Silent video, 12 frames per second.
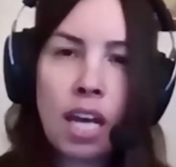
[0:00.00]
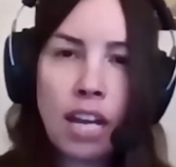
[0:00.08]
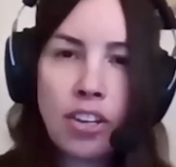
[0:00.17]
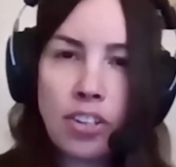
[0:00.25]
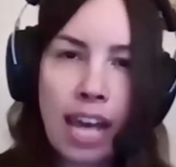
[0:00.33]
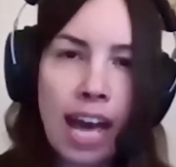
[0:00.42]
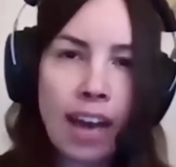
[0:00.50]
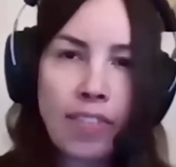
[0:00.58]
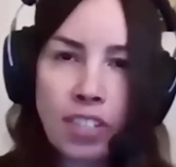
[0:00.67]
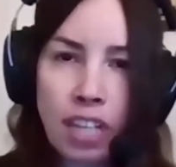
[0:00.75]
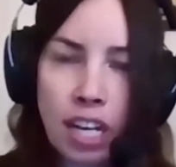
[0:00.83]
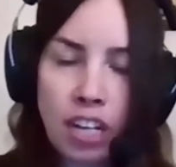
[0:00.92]
and just
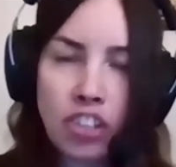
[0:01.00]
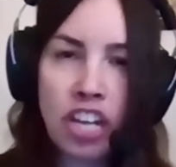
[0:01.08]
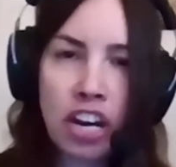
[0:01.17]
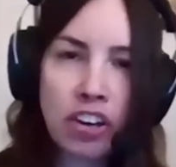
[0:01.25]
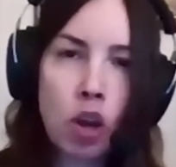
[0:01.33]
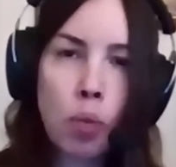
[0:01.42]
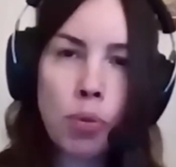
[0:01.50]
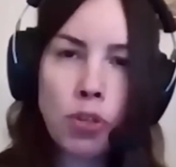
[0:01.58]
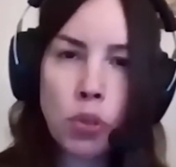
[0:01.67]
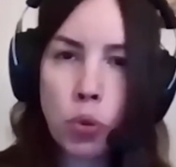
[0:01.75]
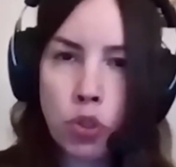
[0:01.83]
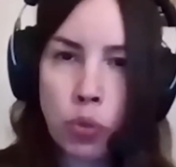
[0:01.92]
have this kind of shared
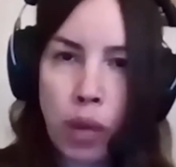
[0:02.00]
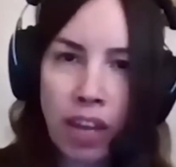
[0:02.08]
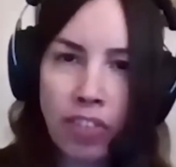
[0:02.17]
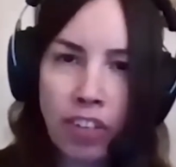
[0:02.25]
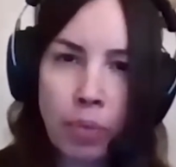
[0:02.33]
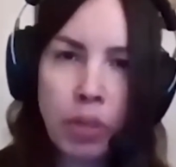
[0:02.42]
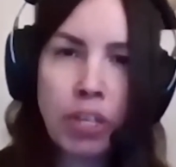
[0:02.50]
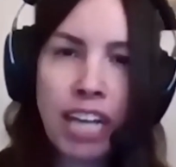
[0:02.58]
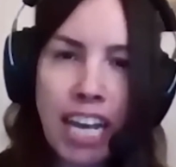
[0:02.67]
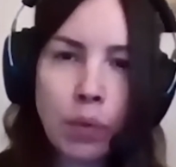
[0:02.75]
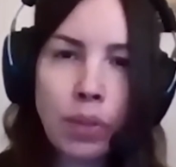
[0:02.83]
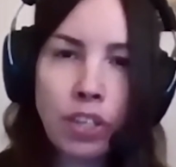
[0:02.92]
open source way of
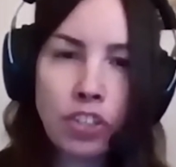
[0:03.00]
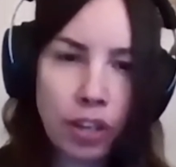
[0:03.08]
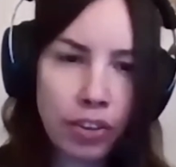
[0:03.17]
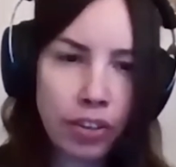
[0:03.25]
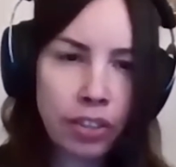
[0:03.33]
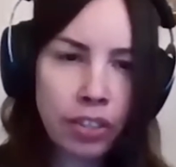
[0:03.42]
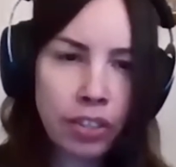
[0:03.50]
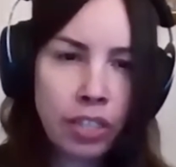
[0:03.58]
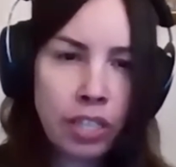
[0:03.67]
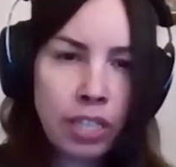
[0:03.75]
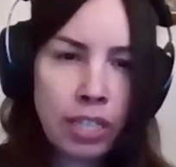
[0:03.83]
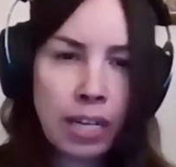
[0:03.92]
communicating with each other
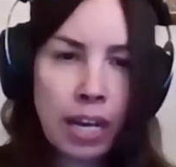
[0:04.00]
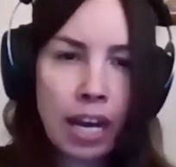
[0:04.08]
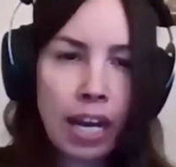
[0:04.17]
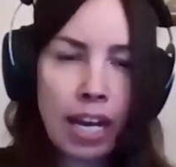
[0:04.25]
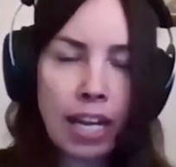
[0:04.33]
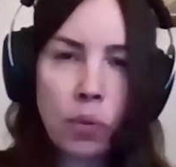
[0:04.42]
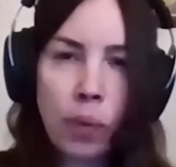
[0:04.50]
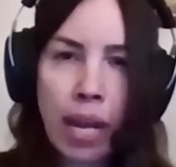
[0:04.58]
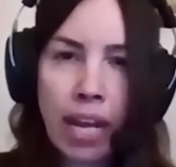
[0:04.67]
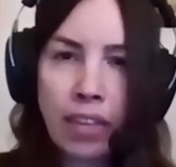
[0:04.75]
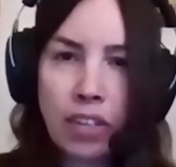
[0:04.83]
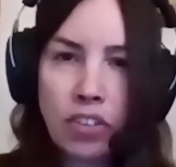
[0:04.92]
uh, in a
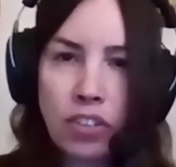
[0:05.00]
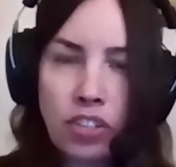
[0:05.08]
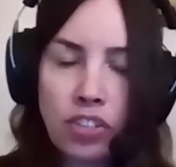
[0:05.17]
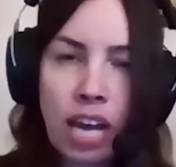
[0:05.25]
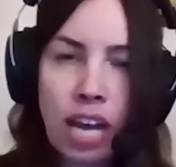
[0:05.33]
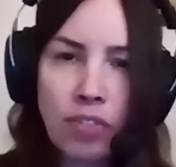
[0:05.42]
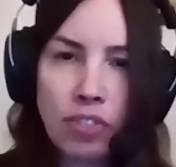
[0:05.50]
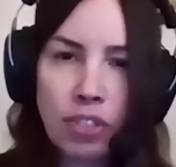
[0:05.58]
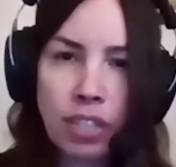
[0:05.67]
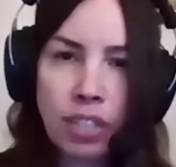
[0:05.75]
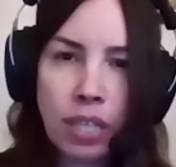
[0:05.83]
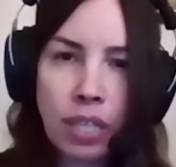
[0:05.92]
way that's that's not
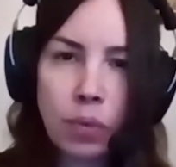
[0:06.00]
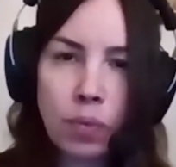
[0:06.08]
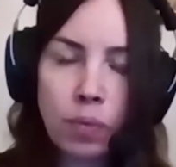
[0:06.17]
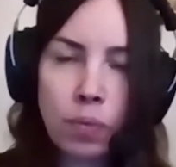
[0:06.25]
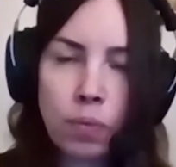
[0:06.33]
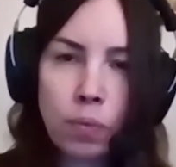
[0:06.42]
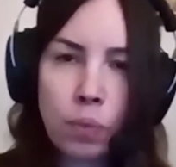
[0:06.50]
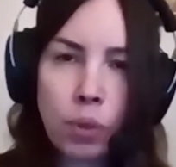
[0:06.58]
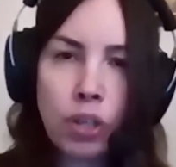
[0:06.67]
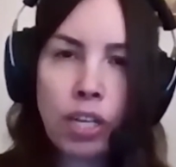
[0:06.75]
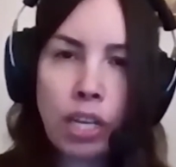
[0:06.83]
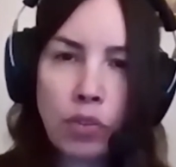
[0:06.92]
really
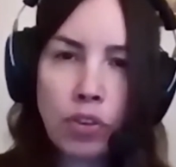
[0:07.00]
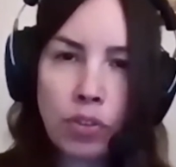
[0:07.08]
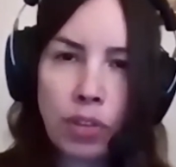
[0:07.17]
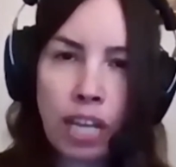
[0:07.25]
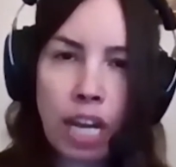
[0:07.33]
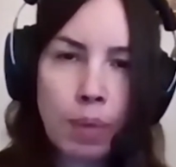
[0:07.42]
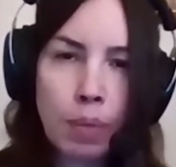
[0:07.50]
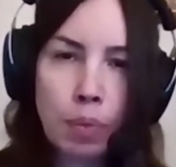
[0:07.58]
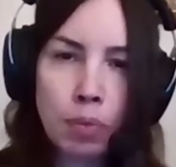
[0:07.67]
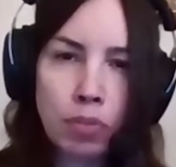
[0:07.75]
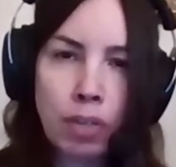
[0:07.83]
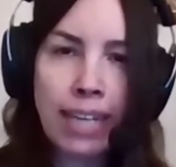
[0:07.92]
working for a lot of
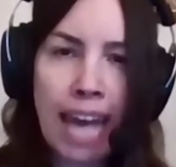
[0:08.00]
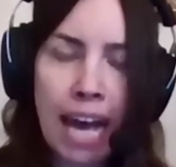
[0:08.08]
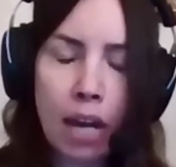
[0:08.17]
people right